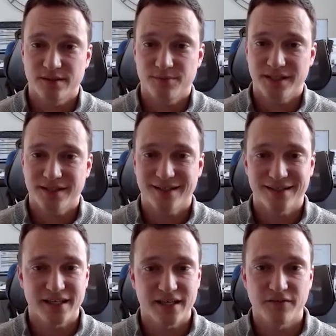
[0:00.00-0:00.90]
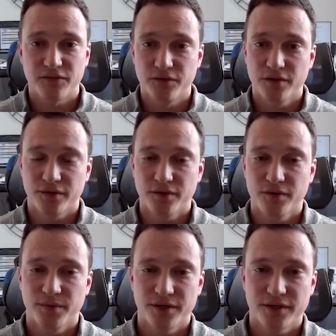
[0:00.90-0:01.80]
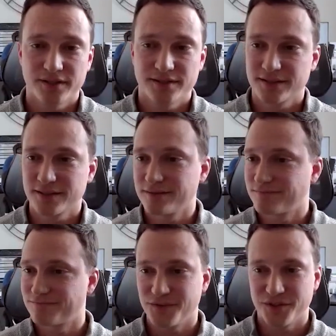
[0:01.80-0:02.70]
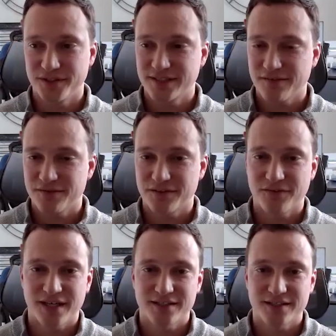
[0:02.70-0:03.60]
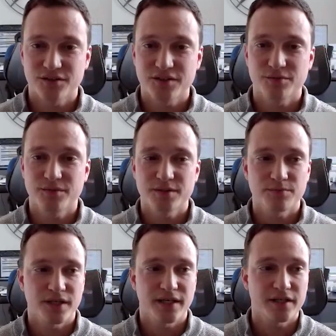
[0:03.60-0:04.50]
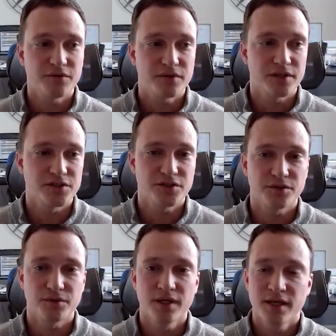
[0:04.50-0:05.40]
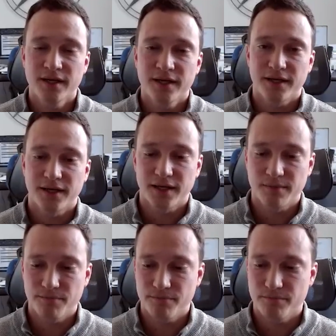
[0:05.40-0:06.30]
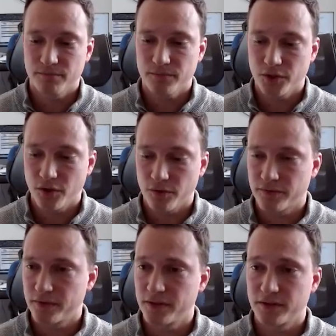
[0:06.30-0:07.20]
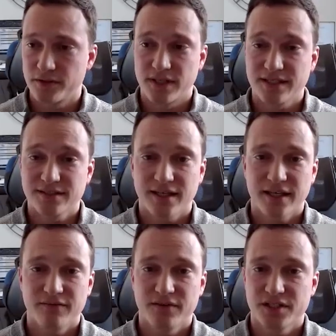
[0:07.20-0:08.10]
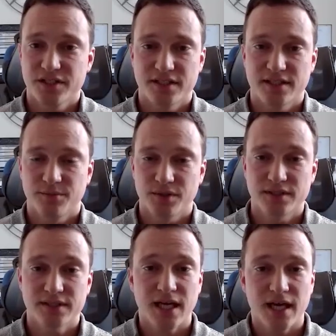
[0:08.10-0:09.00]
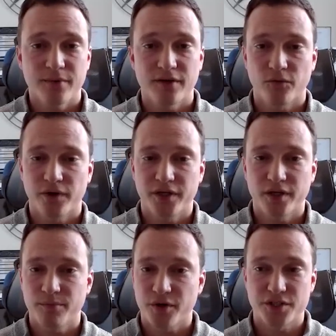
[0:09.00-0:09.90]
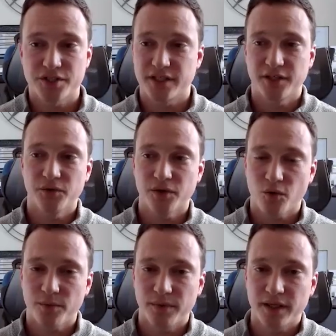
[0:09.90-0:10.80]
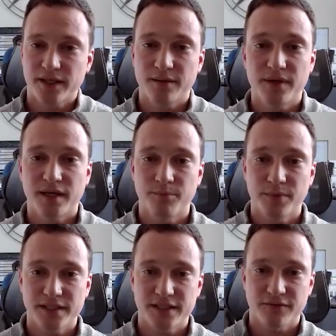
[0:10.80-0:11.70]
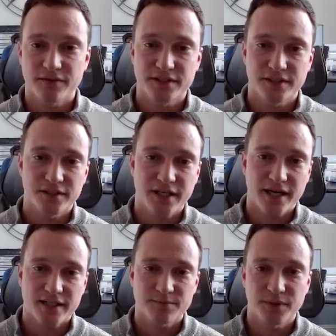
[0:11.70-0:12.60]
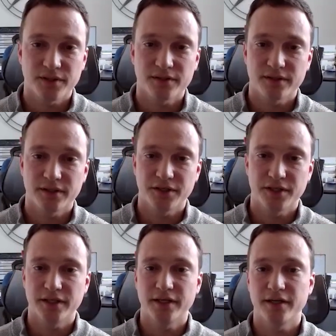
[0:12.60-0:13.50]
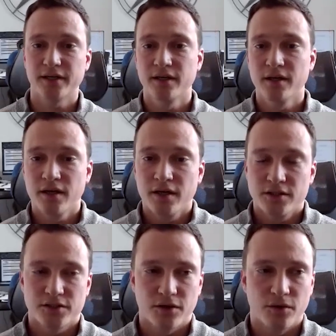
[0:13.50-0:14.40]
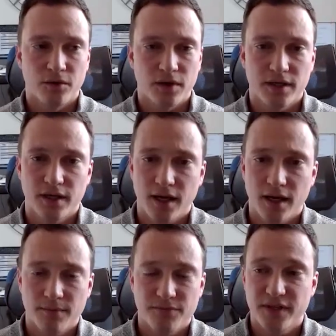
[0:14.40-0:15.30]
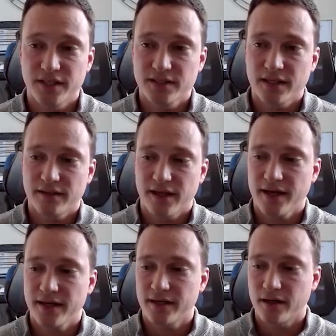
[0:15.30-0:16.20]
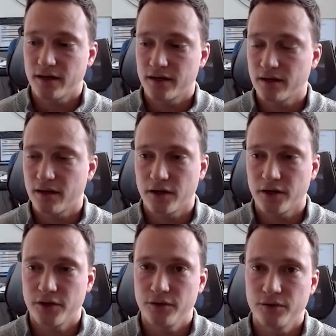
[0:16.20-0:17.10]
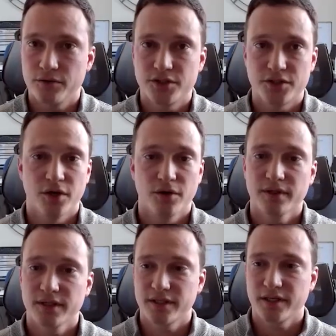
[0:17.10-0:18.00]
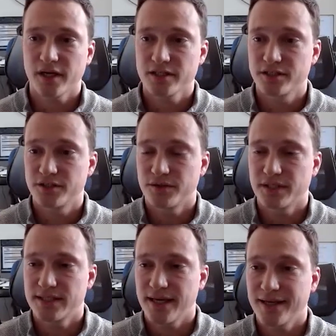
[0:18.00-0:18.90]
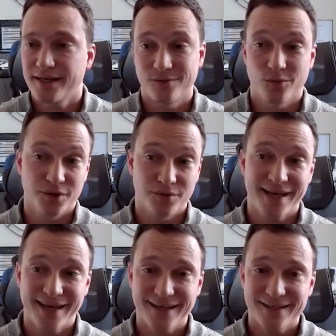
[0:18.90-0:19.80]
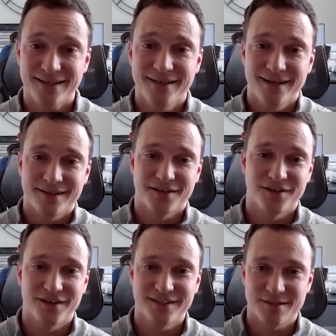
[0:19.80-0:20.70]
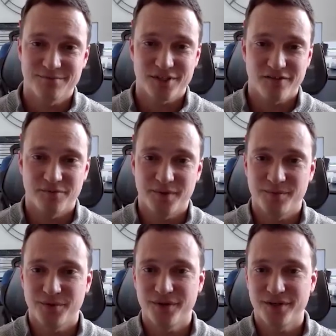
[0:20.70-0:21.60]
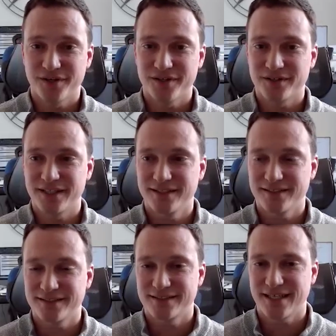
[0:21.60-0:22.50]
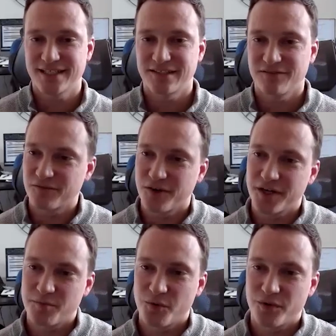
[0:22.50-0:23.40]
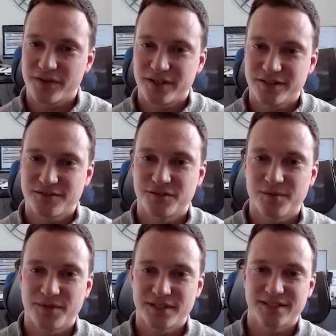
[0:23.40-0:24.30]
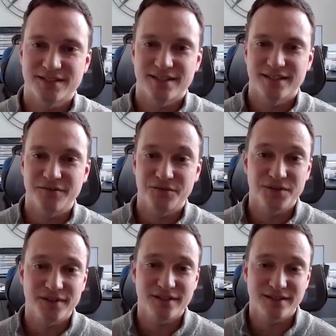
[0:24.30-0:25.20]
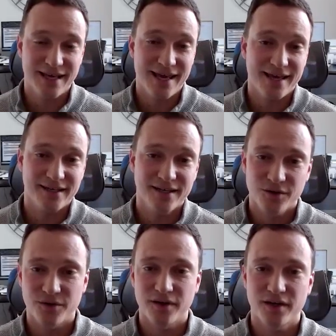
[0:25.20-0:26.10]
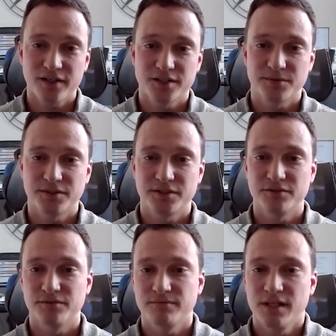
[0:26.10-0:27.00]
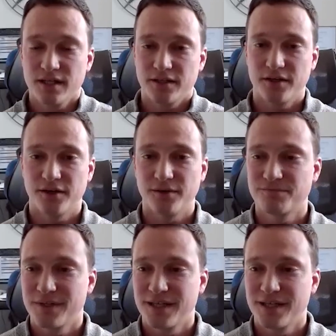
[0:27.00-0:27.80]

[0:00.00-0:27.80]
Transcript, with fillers: is the big thing like if you don't know about it until you, it's after the fact there's only so much planning you can do um you know things like even just as simple as timing of when you're purchasing new equipment can make a big difference in your tax bill year to year so okay. Um, things like that are are huge. Knowing the deductions you can take and what you can't. I think a lot of times, often people are going to lean on the sides of running more things through their business than they really can or are eligible right. to. For you sure. know,